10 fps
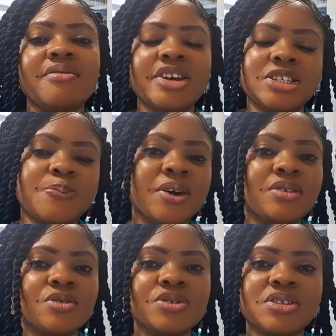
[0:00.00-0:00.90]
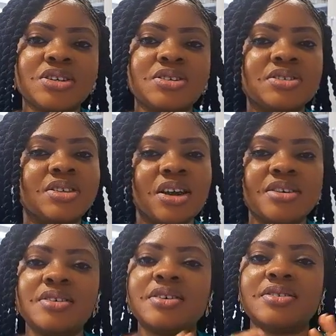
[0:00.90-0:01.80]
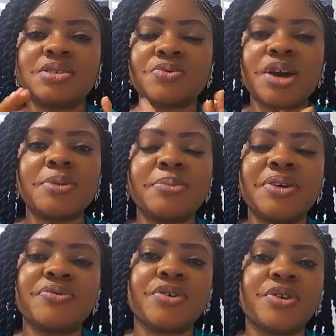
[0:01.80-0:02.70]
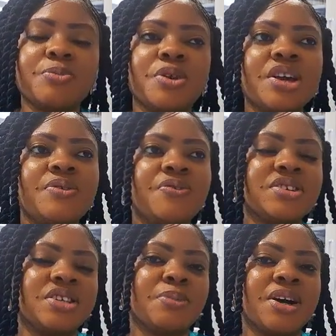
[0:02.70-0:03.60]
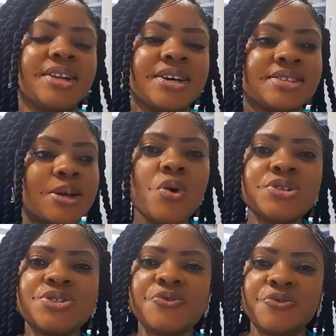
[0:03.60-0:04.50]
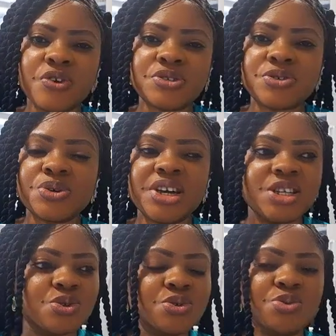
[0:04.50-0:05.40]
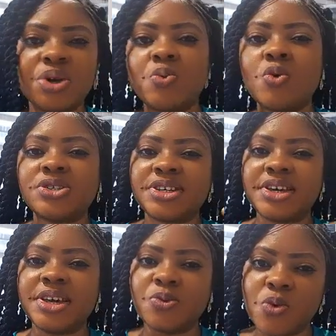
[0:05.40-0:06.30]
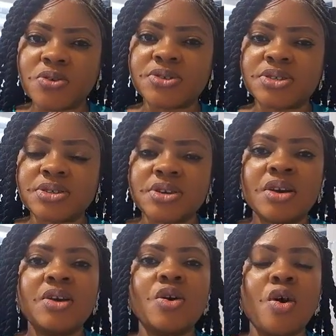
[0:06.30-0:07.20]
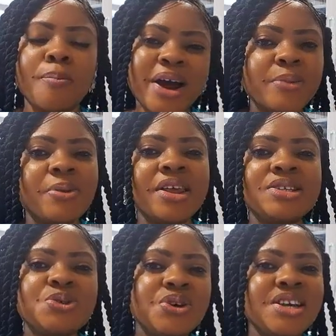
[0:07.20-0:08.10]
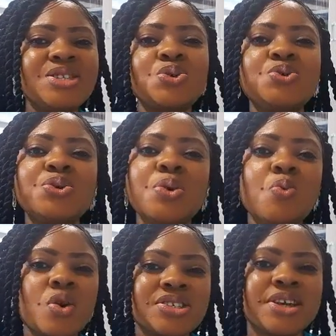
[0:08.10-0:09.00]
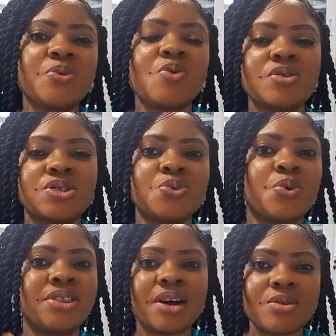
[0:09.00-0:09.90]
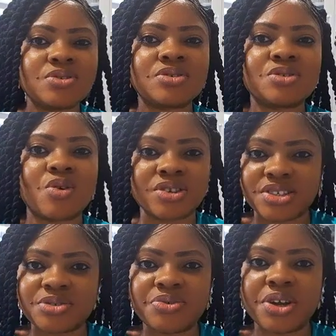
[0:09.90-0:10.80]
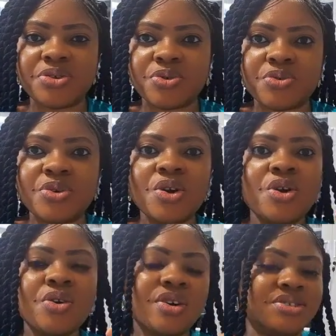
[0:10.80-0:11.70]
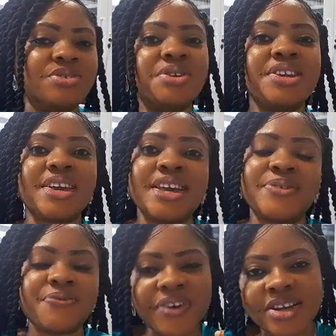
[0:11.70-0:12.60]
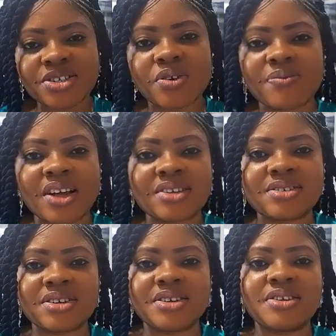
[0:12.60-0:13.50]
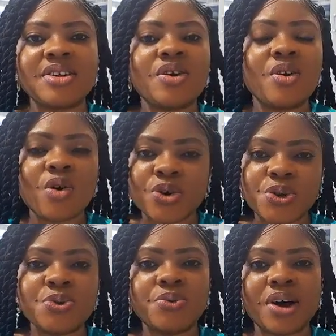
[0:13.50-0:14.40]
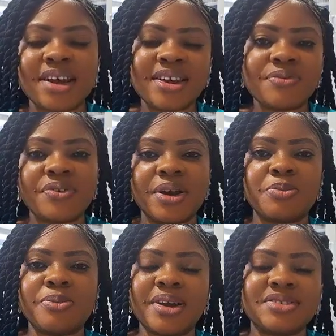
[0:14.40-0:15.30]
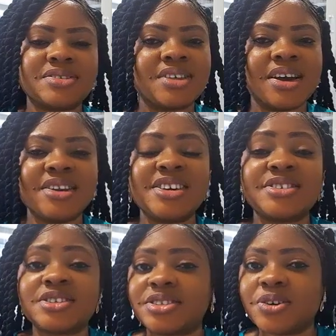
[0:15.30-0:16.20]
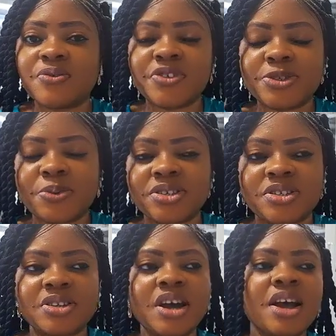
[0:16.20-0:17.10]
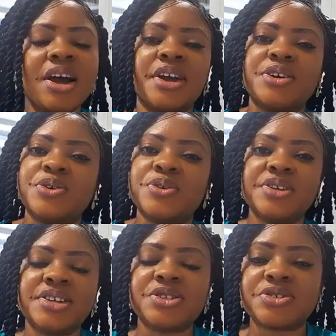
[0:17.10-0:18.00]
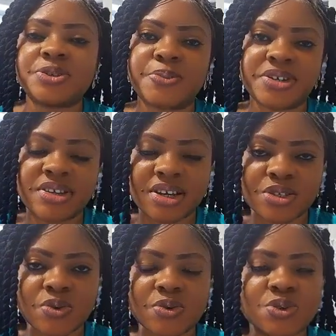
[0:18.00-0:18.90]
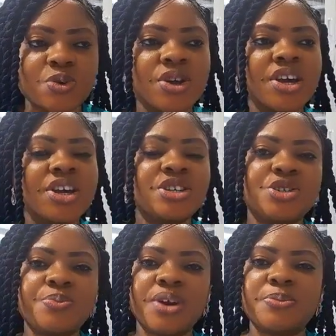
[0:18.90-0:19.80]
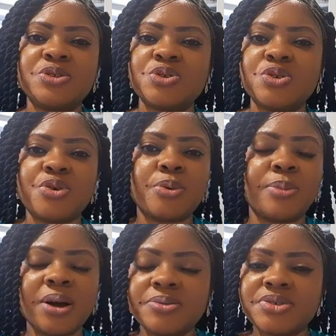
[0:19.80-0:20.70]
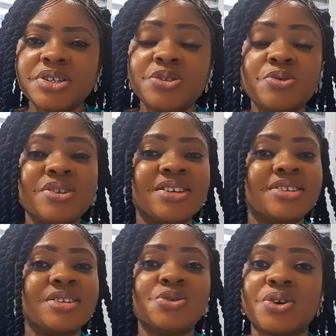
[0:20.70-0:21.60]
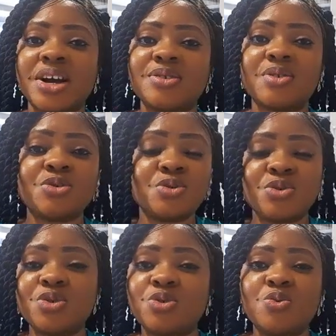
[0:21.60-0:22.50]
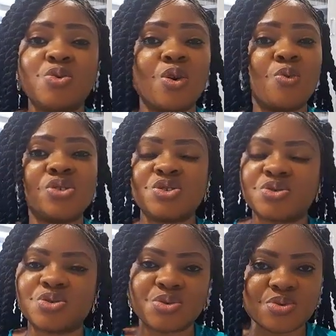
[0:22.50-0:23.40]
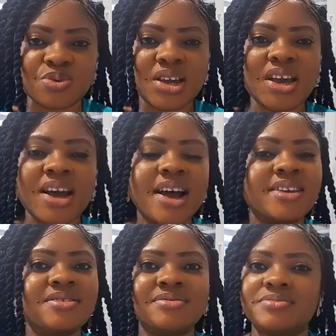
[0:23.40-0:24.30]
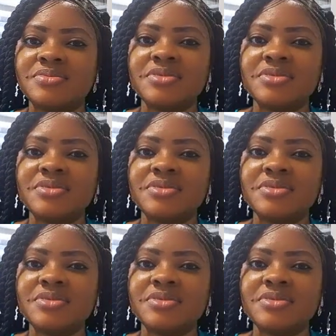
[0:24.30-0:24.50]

you respect those things, then he's the right man for you. But if he's the man that wants to force you into doing what he wants, or manipulate you into doing what he wants without considering you, considering the effects of that thing on you at that very moment, then he's a selfish person and you don't need such a person at all. So he should be able to know your boundaries, know the things you cannot do, you don't want to do, and